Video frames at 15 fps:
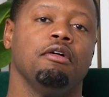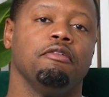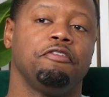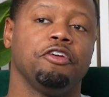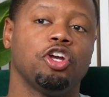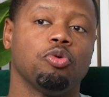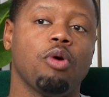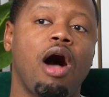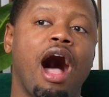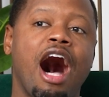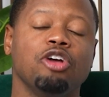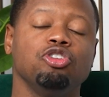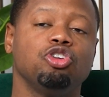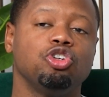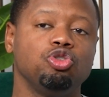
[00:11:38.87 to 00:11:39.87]
figure out how
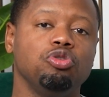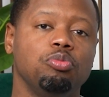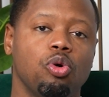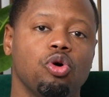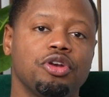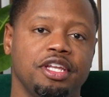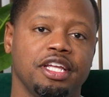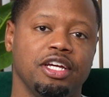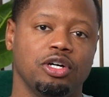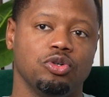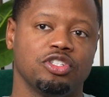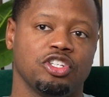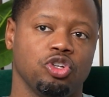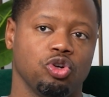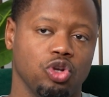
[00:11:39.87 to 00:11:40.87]
you could do more
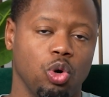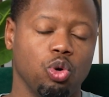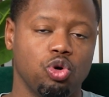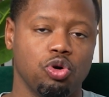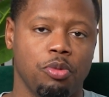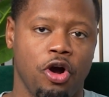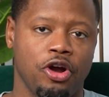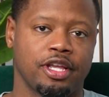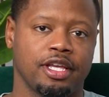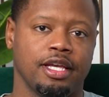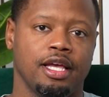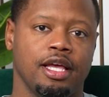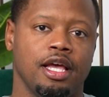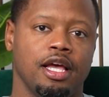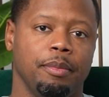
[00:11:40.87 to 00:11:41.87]
deals in your local market,
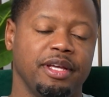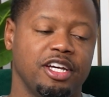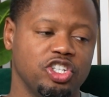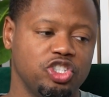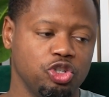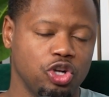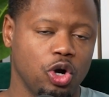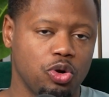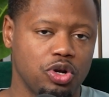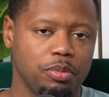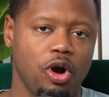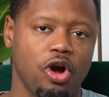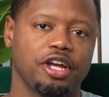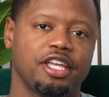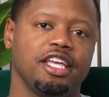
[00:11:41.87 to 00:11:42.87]
because you know the
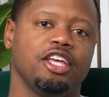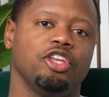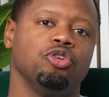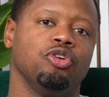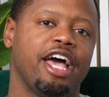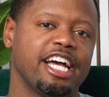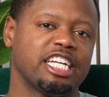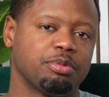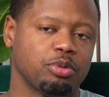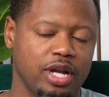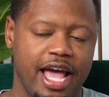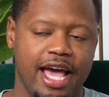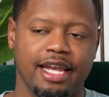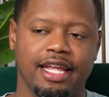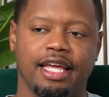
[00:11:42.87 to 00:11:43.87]
market, you're expert
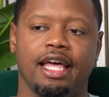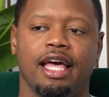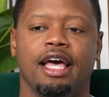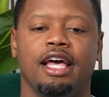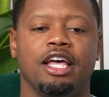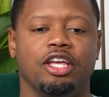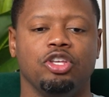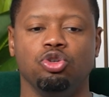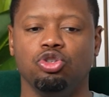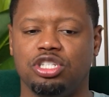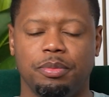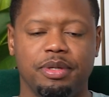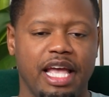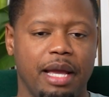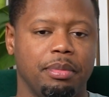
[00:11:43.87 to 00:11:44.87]
at it, you
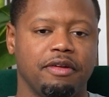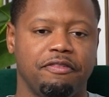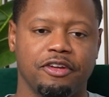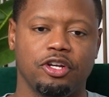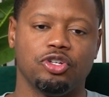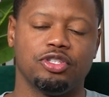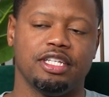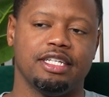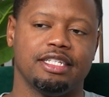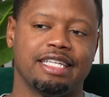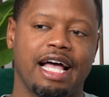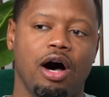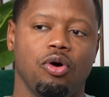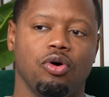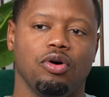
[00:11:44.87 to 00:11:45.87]
should be able to figure things
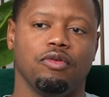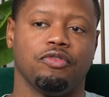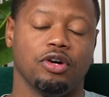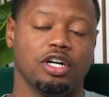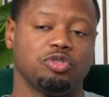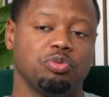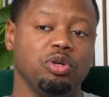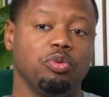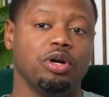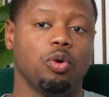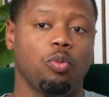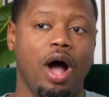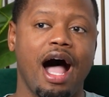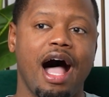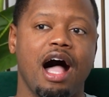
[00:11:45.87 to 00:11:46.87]
out. For us, we went
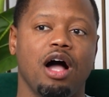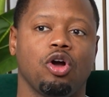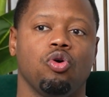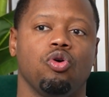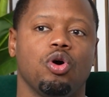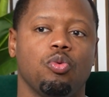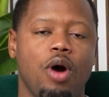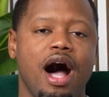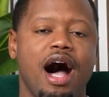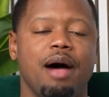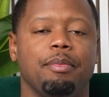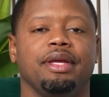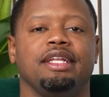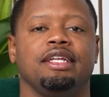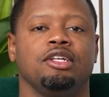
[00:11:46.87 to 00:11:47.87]
wide. Going wide
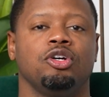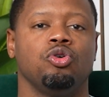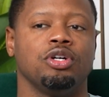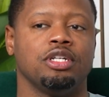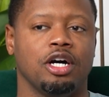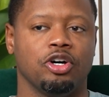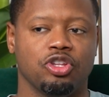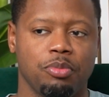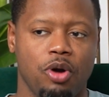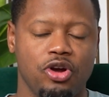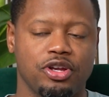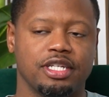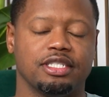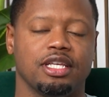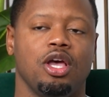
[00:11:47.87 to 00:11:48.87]
meaning going to other
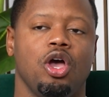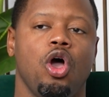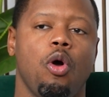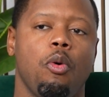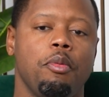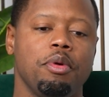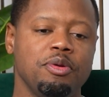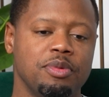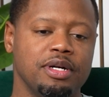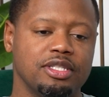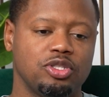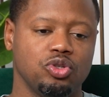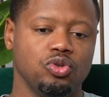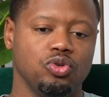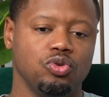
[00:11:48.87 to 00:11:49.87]
markets. When we went
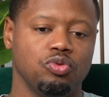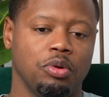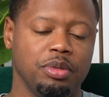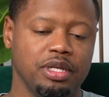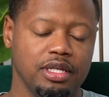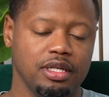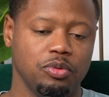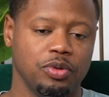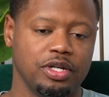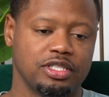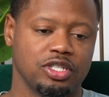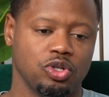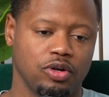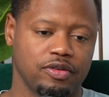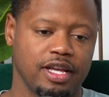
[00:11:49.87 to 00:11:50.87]

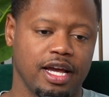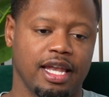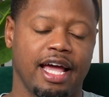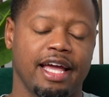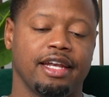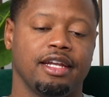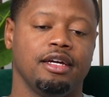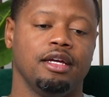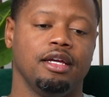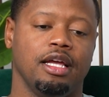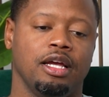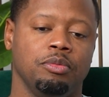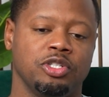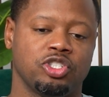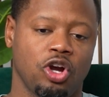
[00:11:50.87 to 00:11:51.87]
to North Carolina
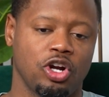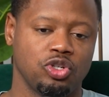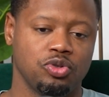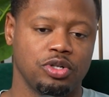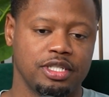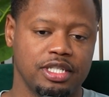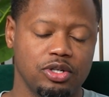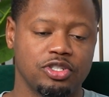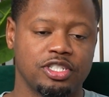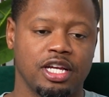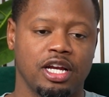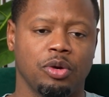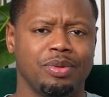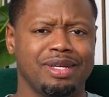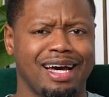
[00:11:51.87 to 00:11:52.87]
and we started doing deals
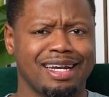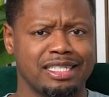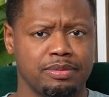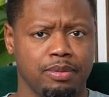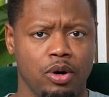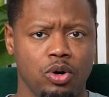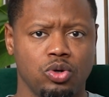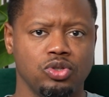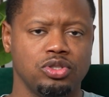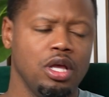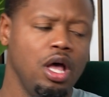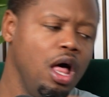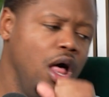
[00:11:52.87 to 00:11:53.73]
there and we got exposed,